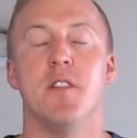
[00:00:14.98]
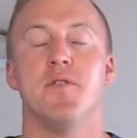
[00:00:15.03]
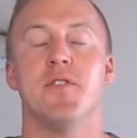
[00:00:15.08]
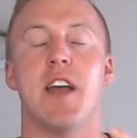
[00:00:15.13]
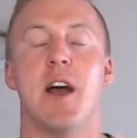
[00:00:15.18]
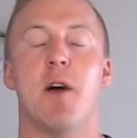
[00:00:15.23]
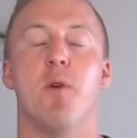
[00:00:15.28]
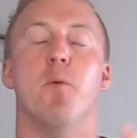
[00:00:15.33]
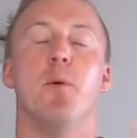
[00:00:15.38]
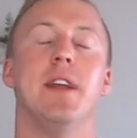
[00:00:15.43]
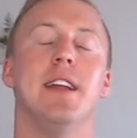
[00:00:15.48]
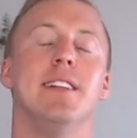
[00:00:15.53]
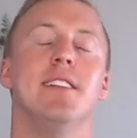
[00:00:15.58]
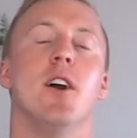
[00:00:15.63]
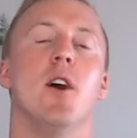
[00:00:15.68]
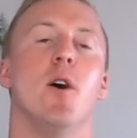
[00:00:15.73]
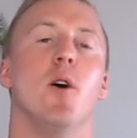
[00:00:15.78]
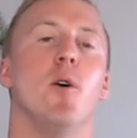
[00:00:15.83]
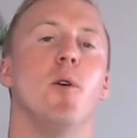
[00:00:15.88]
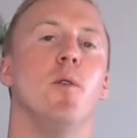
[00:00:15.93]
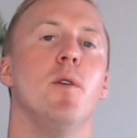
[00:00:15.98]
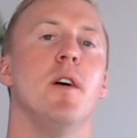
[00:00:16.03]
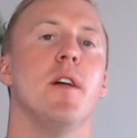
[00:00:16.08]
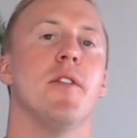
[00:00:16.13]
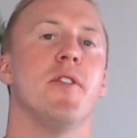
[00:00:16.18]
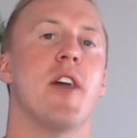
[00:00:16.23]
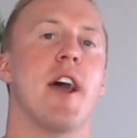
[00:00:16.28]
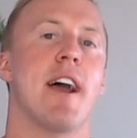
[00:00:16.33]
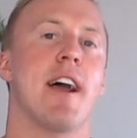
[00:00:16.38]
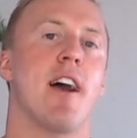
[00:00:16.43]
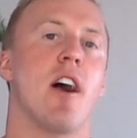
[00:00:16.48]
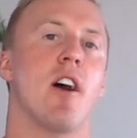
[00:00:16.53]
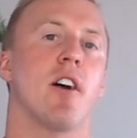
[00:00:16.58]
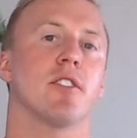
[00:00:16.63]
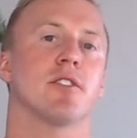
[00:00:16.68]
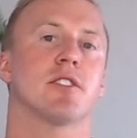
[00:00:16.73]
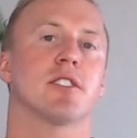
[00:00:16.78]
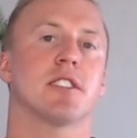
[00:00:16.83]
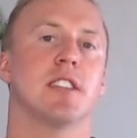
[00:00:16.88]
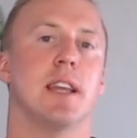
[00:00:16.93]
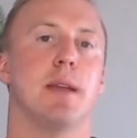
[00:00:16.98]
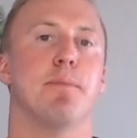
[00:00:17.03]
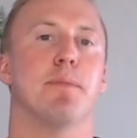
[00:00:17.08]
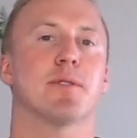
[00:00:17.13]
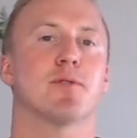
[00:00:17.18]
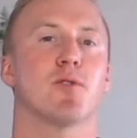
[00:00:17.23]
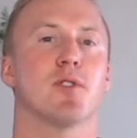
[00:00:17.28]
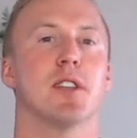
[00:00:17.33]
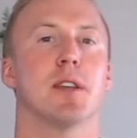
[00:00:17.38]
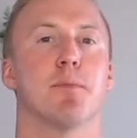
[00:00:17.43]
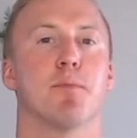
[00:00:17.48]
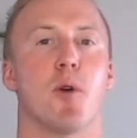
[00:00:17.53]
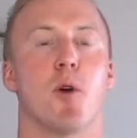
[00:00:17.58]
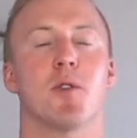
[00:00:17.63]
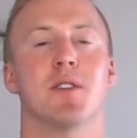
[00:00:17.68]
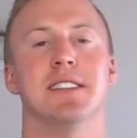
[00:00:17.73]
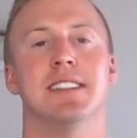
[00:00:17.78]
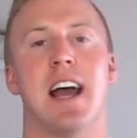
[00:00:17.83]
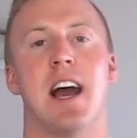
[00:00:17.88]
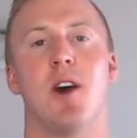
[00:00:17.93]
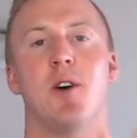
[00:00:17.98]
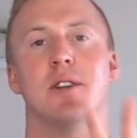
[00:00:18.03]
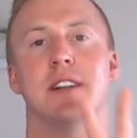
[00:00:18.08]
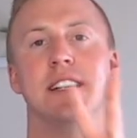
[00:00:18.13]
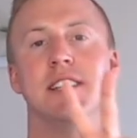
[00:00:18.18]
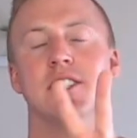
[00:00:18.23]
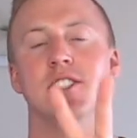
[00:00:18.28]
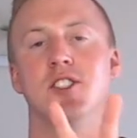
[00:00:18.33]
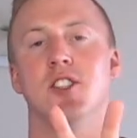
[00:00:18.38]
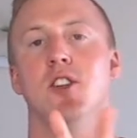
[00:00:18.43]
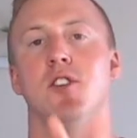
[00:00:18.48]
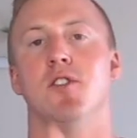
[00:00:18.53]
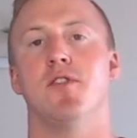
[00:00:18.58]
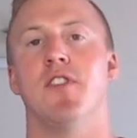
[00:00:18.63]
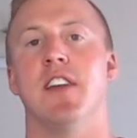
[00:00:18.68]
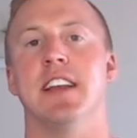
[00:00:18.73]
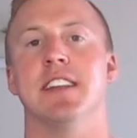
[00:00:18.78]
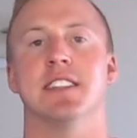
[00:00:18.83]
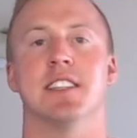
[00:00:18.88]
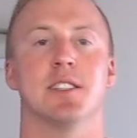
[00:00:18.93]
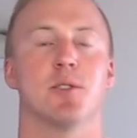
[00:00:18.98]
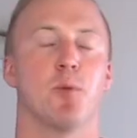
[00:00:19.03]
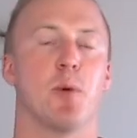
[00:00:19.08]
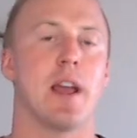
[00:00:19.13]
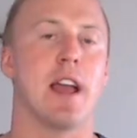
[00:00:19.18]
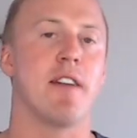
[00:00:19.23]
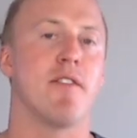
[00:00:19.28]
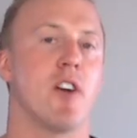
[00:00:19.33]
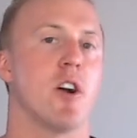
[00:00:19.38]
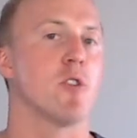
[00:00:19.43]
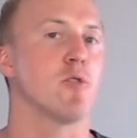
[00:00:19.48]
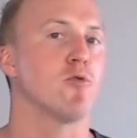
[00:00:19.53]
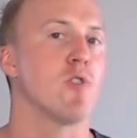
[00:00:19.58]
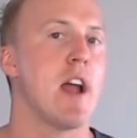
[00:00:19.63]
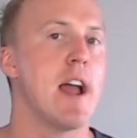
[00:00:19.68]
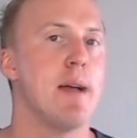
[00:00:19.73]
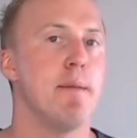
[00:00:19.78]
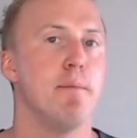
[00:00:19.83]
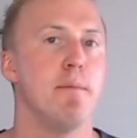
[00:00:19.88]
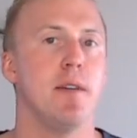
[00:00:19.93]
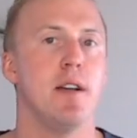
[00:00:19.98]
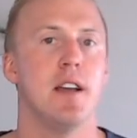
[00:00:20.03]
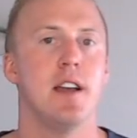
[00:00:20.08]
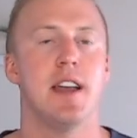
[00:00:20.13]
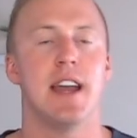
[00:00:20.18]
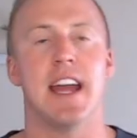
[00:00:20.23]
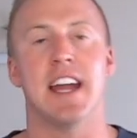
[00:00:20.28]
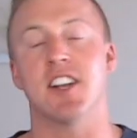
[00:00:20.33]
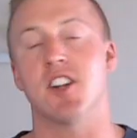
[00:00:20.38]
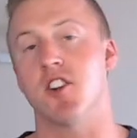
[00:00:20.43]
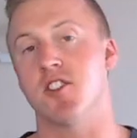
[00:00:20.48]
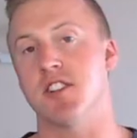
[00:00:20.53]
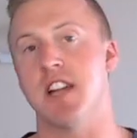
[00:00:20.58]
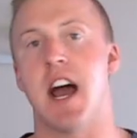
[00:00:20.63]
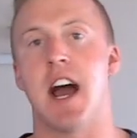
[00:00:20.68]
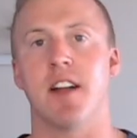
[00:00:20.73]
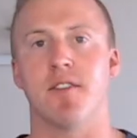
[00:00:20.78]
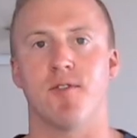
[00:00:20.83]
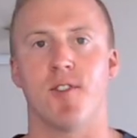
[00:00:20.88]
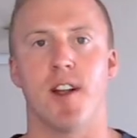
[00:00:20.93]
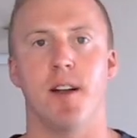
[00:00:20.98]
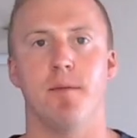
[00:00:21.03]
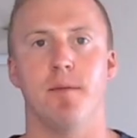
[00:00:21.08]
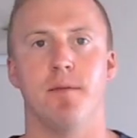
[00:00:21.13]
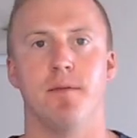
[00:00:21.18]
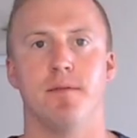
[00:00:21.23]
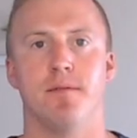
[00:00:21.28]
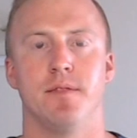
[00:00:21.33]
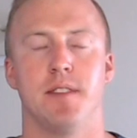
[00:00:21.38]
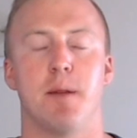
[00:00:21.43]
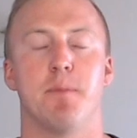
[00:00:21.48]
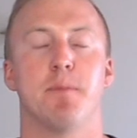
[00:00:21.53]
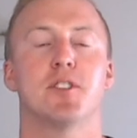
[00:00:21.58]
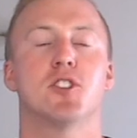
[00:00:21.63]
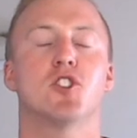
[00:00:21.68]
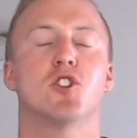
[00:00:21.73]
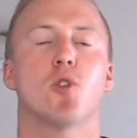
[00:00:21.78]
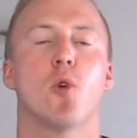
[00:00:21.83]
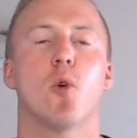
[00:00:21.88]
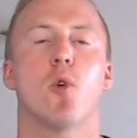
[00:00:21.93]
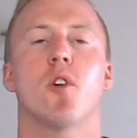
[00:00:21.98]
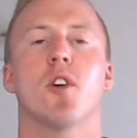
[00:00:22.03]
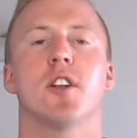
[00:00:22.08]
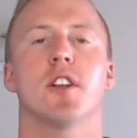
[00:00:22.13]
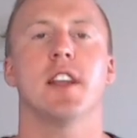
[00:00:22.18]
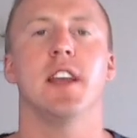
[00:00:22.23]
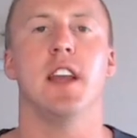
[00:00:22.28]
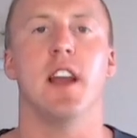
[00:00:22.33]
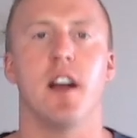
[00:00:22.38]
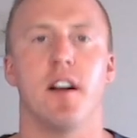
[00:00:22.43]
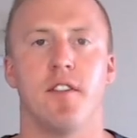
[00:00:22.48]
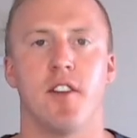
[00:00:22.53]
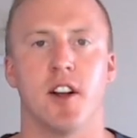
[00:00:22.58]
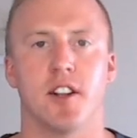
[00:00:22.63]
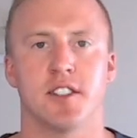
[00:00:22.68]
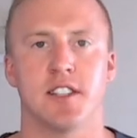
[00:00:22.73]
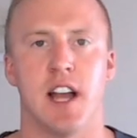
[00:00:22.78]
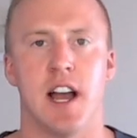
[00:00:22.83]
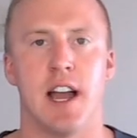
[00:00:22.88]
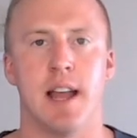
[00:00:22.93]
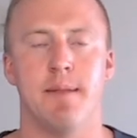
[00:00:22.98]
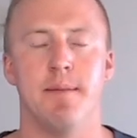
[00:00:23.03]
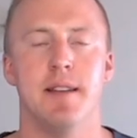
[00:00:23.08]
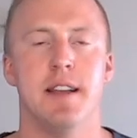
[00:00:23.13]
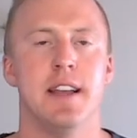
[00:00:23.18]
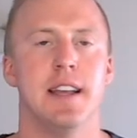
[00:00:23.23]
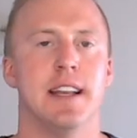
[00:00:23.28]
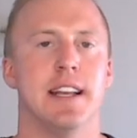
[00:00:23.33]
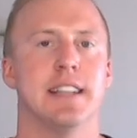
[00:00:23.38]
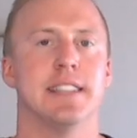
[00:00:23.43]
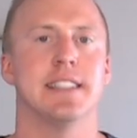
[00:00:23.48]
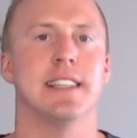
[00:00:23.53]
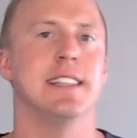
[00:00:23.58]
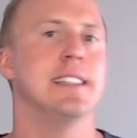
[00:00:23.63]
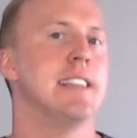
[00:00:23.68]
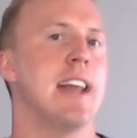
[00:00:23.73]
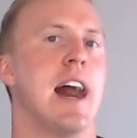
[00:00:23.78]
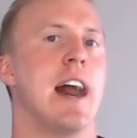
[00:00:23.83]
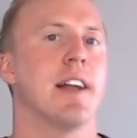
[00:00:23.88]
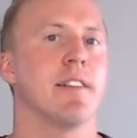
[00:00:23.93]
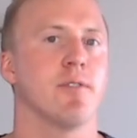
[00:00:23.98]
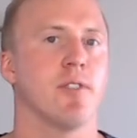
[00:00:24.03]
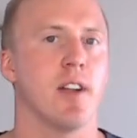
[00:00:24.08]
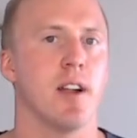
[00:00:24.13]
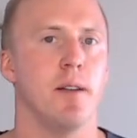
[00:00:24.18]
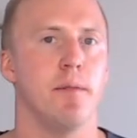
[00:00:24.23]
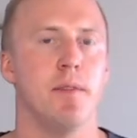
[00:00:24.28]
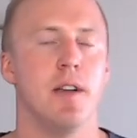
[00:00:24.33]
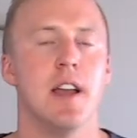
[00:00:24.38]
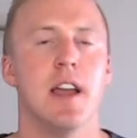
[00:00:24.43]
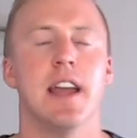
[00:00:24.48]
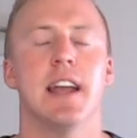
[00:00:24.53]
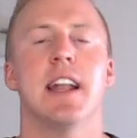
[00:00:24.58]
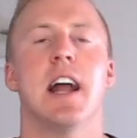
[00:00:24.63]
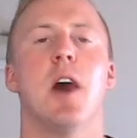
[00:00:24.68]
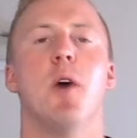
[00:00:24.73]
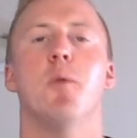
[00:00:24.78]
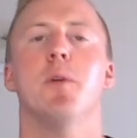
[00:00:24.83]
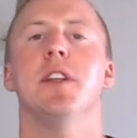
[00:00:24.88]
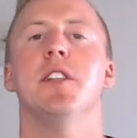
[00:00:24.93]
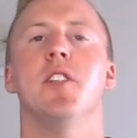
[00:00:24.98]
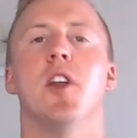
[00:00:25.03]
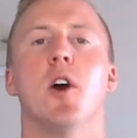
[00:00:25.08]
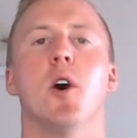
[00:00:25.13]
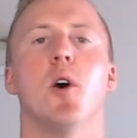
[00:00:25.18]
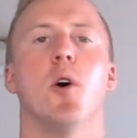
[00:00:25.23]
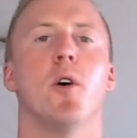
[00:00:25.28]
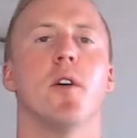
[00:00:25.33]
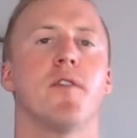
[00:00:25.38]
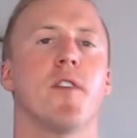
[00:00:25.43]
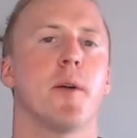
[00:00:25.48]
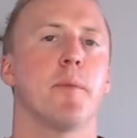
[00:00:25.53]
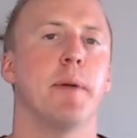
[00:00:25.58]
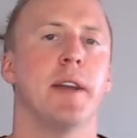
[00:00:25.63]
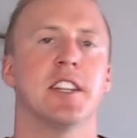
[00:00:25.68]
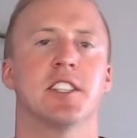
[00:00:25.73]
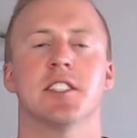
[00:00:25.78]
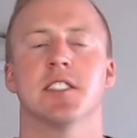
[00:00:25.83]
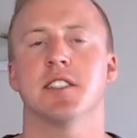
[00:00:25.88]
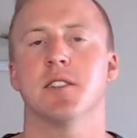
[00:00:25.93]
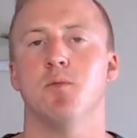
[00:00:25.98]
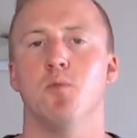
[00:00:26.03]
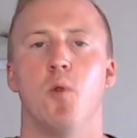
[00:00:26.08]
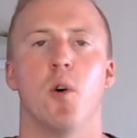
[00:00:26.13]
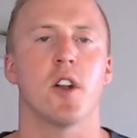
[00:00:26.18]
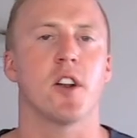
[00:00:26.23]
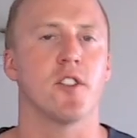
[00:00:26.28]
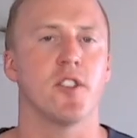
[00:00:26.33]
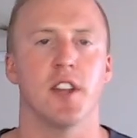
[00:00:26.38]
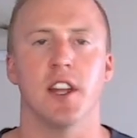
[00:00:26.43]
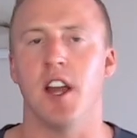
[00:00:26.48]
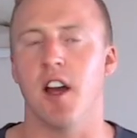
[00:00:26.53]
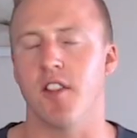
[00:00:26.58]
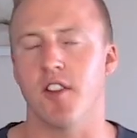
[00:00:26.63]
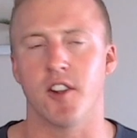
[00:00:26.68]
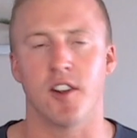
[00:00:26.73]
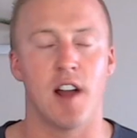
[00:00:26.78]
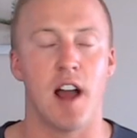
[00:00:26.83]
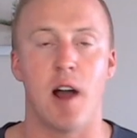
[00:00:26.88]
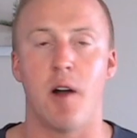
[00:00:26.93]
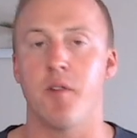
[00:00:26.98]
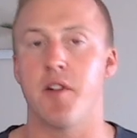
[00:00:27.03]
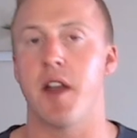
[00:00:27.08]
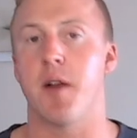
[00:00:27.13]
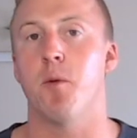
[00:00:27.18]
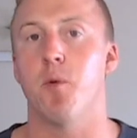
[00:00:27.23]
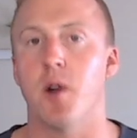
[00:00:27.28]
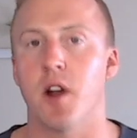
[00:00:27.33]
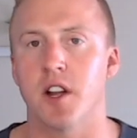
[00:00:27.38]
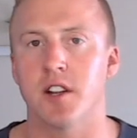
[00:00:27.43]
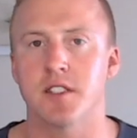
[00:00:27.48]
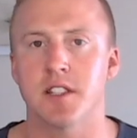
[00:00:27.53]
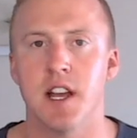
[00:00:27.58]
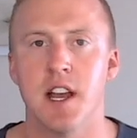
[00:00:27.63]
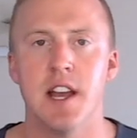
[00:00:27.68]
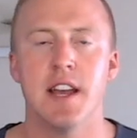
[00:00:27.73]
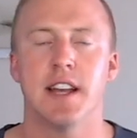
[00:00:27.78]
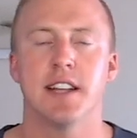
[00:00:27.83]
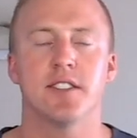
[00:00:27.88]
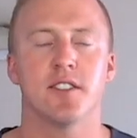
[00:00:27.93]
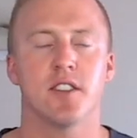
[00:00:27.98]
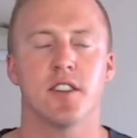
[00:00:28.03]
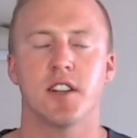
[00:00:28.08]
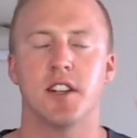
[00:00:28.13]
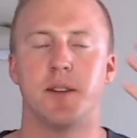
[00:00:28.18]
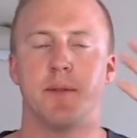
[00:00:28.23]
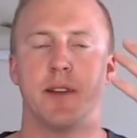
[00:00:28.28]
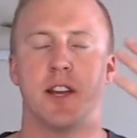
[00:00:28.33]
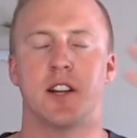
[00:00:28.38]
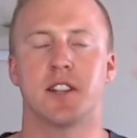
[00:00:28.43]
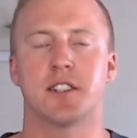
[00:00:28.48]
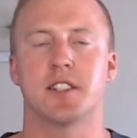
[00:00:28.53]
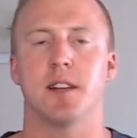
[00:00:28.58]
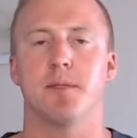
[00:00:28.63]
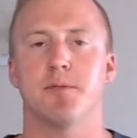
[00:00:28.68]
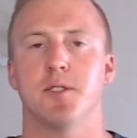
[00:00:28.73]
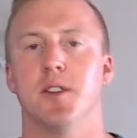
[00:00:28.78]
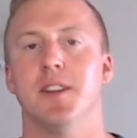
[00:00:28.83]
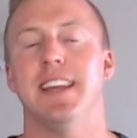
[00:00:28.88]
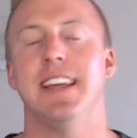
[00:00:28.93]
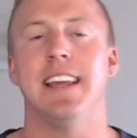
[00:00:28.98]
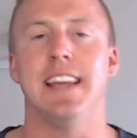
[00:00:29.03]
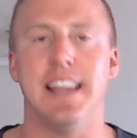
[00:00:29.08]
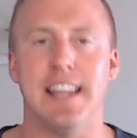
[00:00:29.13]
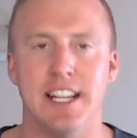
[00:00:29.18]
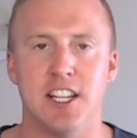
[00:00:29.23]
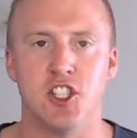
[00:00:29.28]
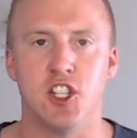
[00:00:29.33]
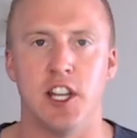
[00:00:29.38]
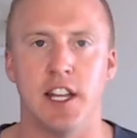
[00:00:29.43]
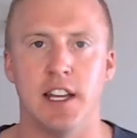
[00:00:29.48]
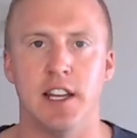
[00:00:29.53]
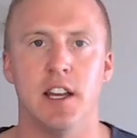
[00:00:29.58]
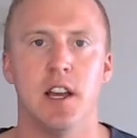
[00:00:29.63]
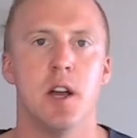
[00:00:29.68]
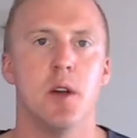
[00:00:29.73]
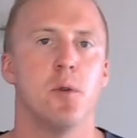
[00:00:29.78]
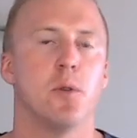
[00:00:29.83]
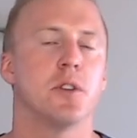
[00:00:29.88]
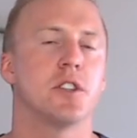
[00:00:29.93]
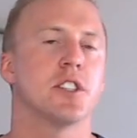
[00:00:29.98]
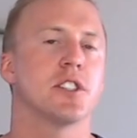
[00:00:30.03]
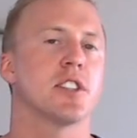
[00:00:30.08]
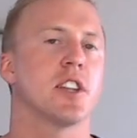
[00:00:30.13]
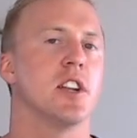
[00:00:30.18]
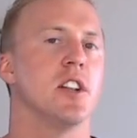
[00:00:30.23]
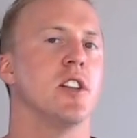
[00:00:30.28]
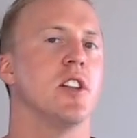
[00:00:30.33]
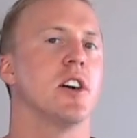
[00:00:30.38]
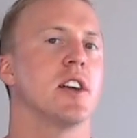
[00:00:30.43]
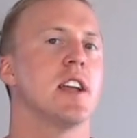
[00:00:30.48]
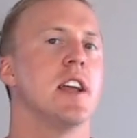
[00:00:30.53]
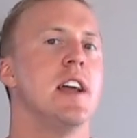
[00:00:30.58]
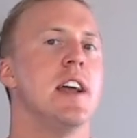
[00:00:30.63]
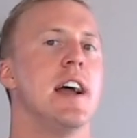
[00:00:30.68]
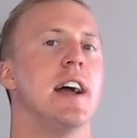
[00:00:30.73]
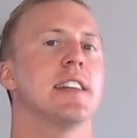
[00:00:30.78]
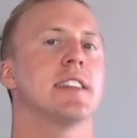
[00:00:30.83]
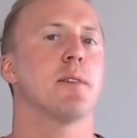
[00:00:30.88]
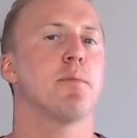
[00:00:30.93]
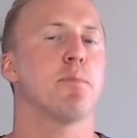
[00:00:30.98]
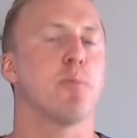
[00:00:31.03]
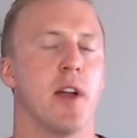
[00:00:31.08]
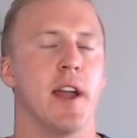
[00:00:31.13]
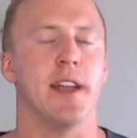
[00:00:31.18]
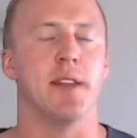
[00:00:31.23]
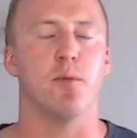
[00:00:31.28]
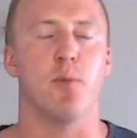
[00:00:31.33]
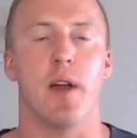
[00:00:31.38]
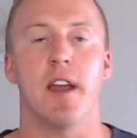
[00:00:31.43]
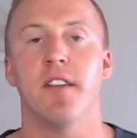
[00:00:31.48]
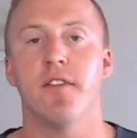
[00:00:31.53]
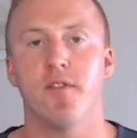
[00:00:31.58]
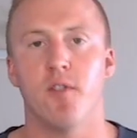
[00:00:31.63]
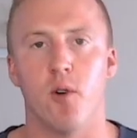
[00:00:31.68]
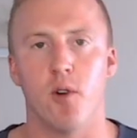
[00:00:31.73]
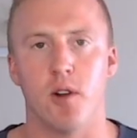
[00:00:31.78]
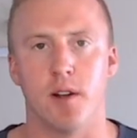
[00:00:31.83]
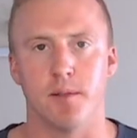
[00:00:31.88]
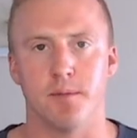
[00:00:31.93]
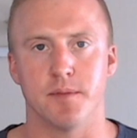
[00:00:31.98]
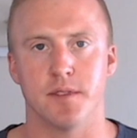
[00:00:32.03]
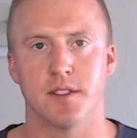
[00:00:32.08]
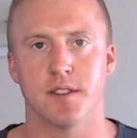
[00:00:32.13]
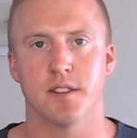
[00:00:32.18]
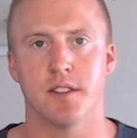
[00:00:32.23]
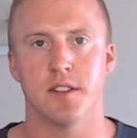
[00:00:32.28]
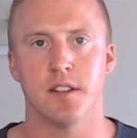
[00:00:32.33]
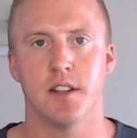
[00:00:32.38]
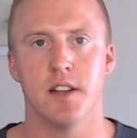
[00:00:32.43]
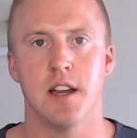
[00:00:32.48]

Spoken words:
Now we know that our sleep is really broken down into two phases. We have our REM and our non-REM. Now majority of our time is in non-REM. And how we know if our patient's in one or the other, how that works, is they're going to be hooked up to EEG, which is going to look at the brain waveforms.